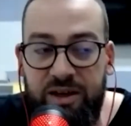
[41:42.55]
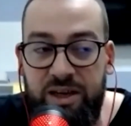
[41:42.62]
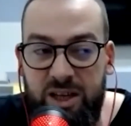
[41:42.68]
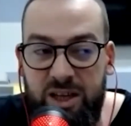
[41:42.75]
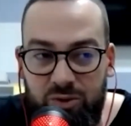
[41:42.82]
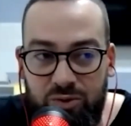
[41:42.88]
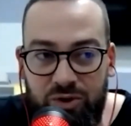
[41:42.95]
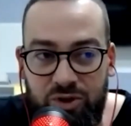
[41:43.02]

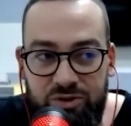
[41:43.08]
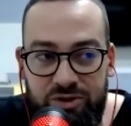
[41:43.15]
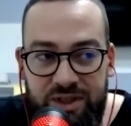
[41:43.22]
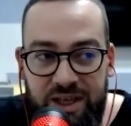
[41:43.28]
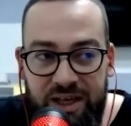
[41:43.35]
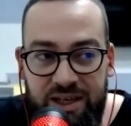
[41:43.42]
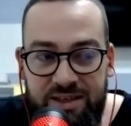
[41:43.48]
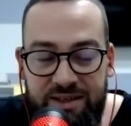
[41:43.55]
into those
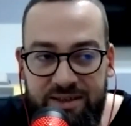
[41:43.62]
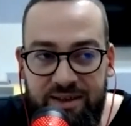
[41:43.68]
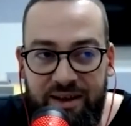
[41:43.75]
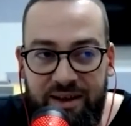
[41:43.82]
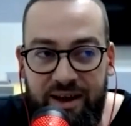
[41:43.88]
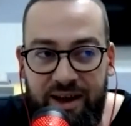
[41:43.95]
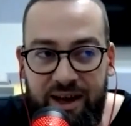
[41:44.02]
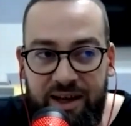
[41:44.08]
things
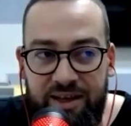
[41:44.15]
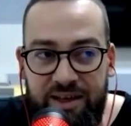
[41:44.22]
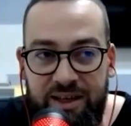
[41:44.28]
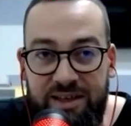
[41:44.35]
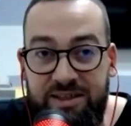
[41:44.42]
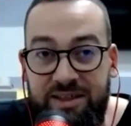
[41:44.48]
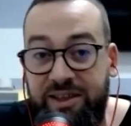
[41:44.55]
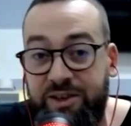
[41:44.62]
and
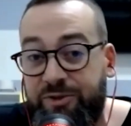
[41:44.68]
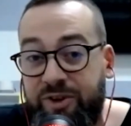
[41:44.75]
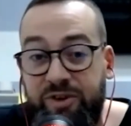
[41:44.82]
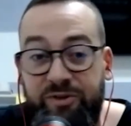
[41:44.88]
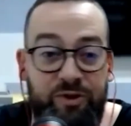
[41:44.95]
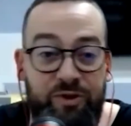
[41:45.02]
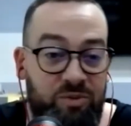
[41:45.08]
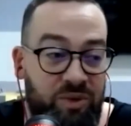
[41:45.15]
is it different
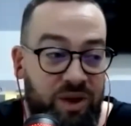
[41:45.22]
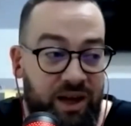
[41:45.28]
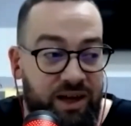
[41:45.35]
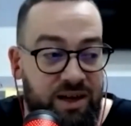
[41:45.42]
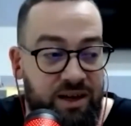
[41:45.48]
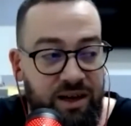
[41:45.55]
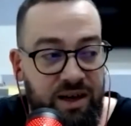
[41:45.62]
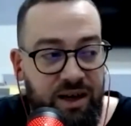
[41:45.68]
from like
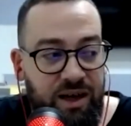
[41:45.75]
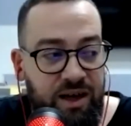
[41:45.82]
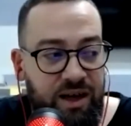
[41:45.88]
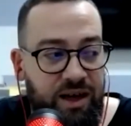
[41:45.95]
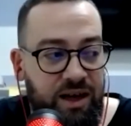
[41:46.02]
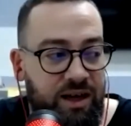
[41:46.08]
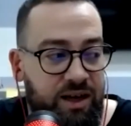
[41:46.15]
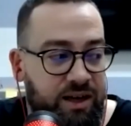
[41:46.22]

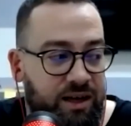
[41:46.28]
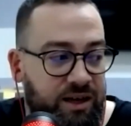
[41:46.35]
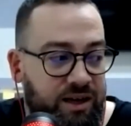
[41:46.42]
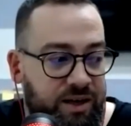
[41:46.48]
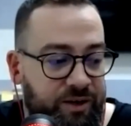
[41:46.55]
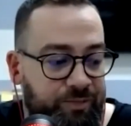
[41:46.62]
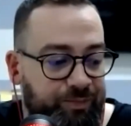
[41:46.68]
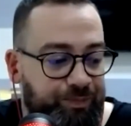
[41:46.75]

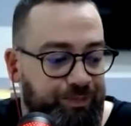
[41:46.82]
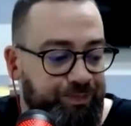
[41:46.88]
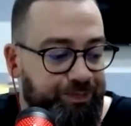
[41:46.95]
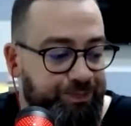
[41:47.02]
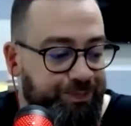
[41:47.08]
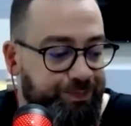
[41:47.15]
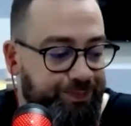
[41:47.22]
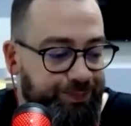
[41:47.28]
um,